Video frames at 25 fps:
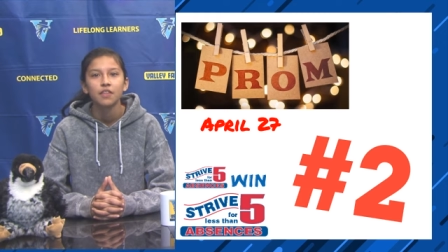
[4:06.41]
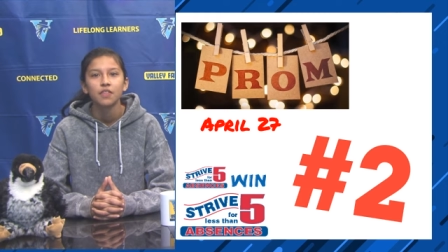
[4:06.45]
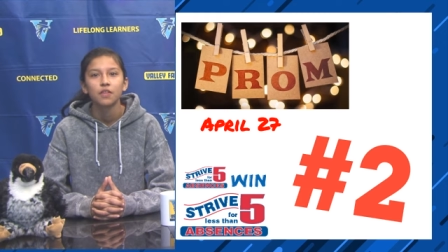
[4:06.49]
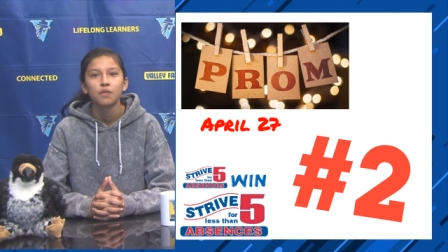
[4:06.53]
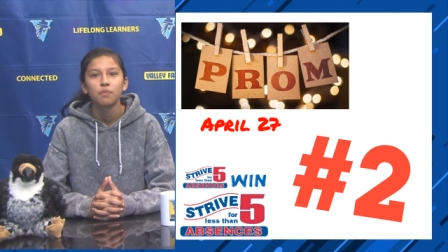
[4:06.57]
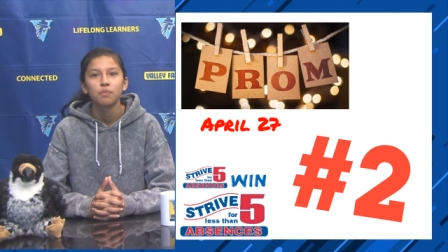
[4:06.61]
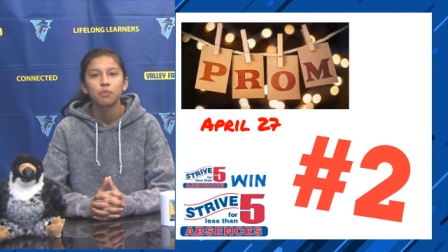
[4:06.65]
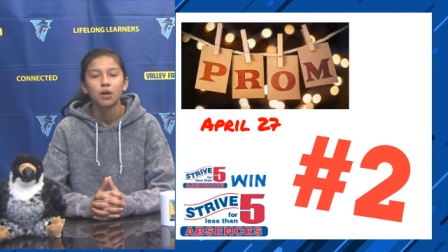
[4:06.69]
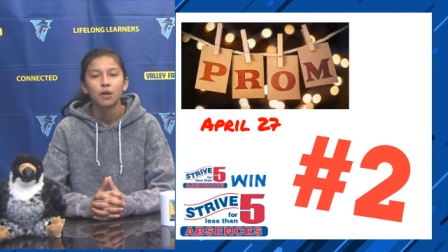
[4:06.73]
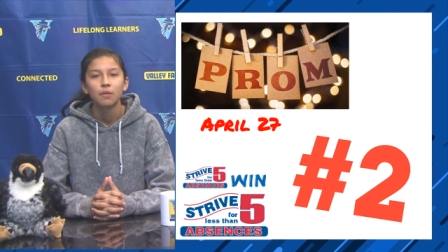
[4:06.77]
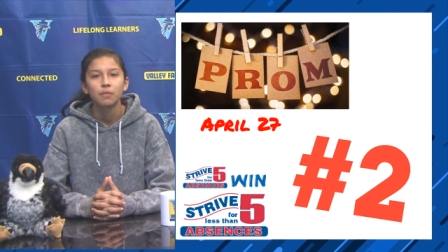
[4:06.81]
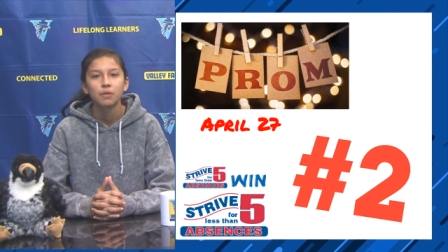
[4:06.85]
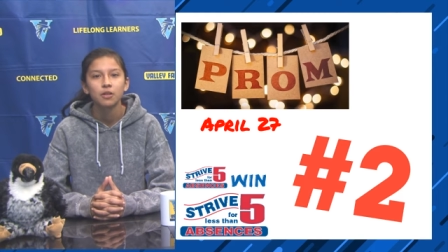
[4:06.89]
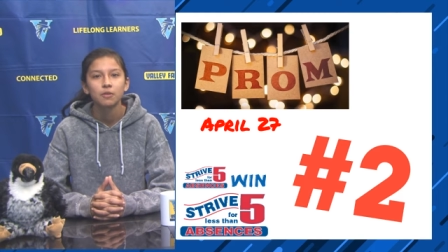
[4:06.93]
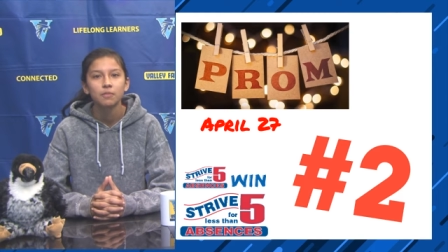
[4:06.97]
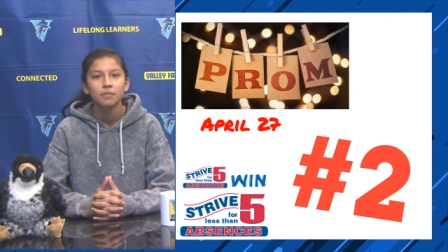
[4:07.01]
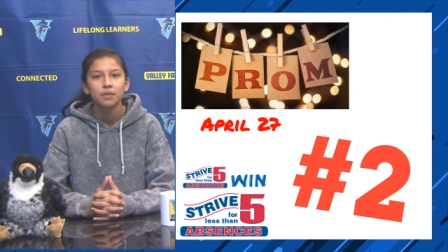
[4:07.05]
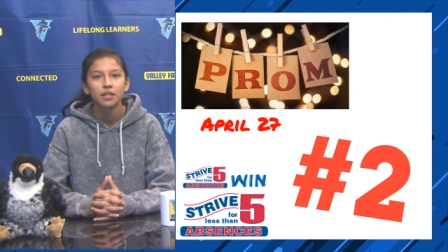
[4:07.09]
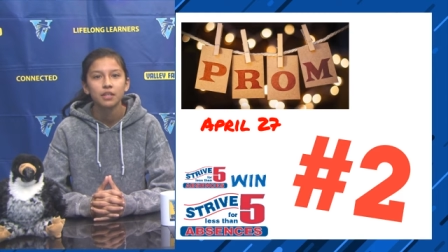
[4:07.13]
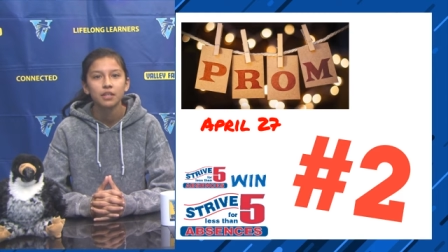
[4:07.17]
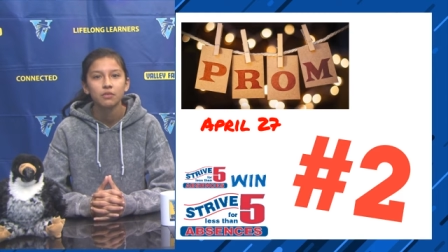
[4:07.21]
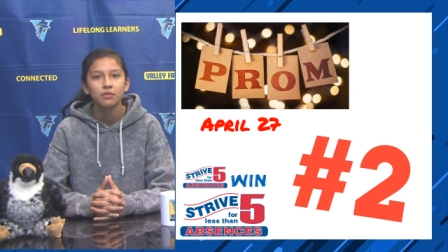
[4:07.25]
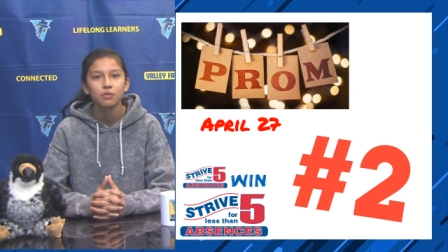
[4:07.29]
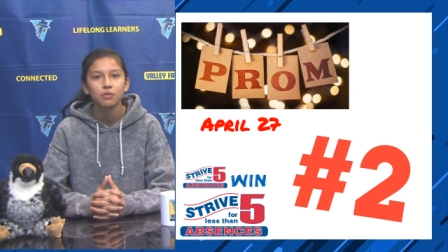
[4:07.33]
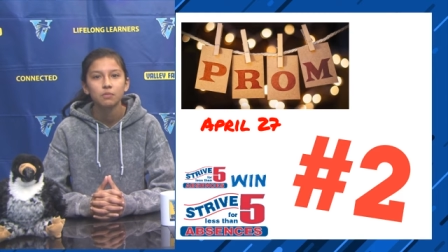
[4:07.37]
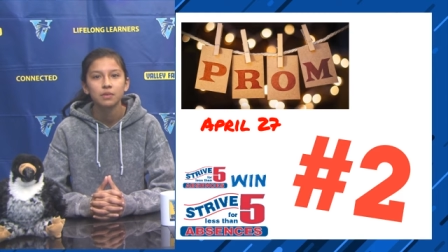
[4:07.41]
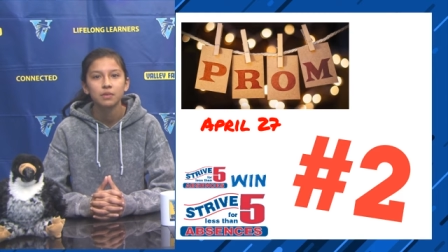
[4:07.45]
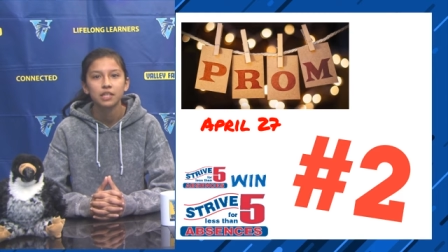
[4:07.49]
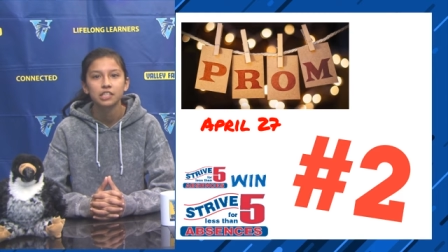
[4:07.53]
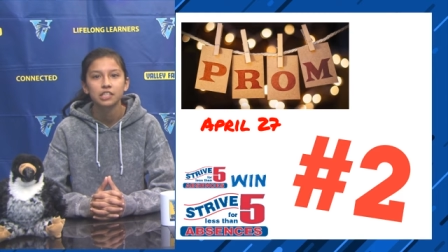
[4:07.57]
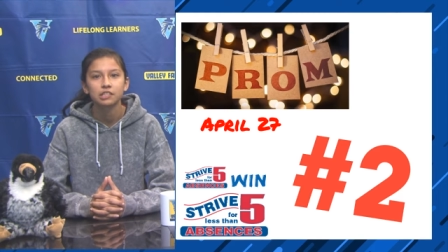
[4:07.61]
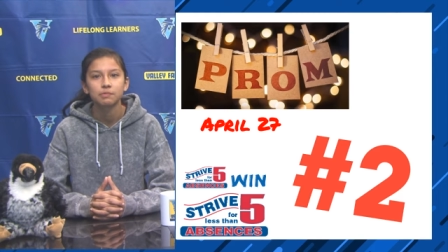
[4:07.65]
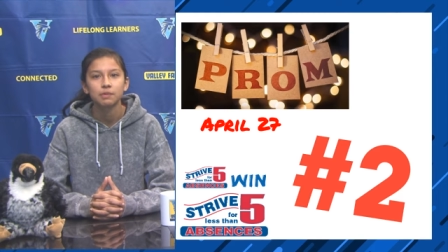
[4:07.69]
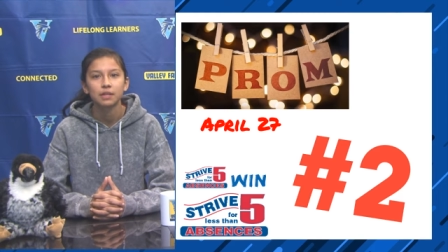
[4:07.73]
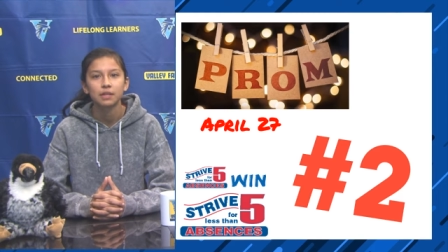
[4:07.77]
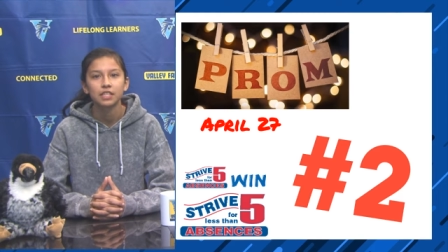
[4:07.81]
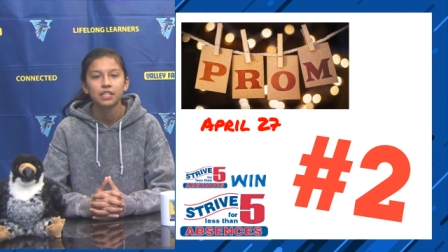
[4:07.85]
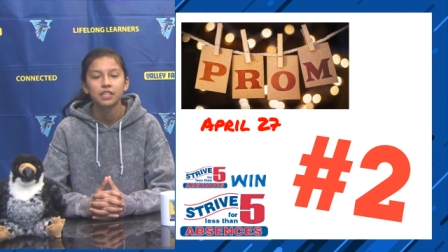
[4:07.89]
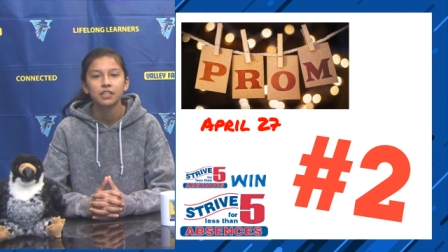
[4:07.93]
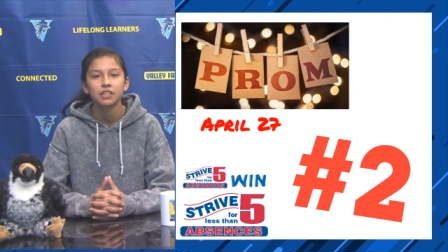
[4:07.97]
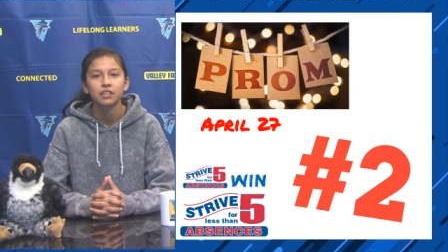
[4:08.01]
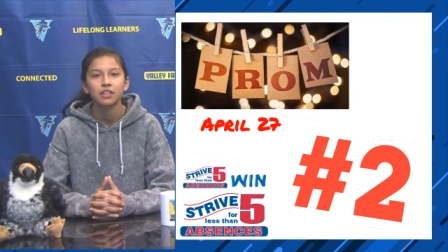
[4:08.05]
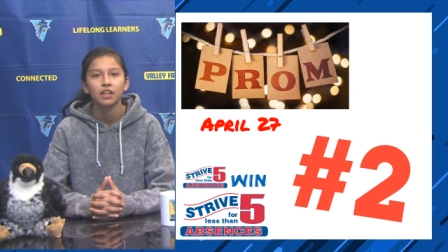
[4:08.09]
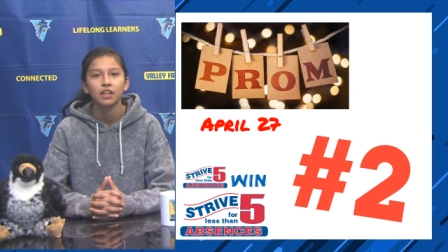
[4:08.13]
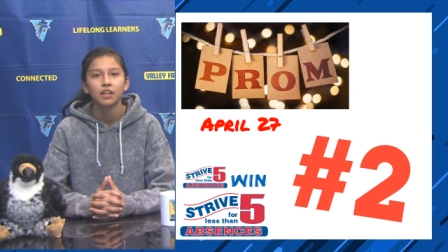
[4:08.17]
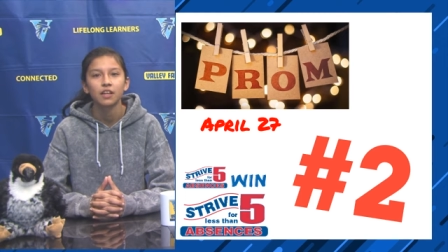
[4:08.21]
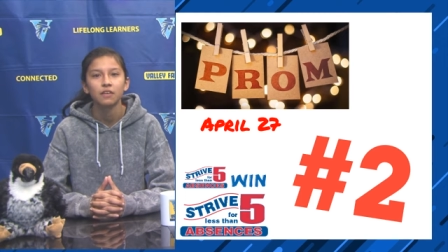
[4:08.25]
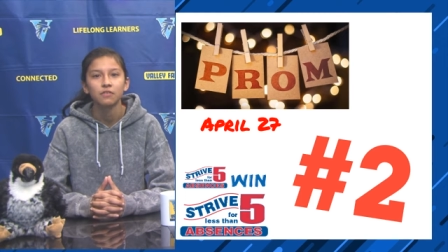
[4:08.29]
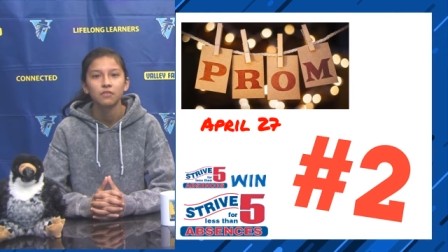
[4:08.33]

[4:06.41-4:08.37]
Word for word: The prom committee will be expecting a lot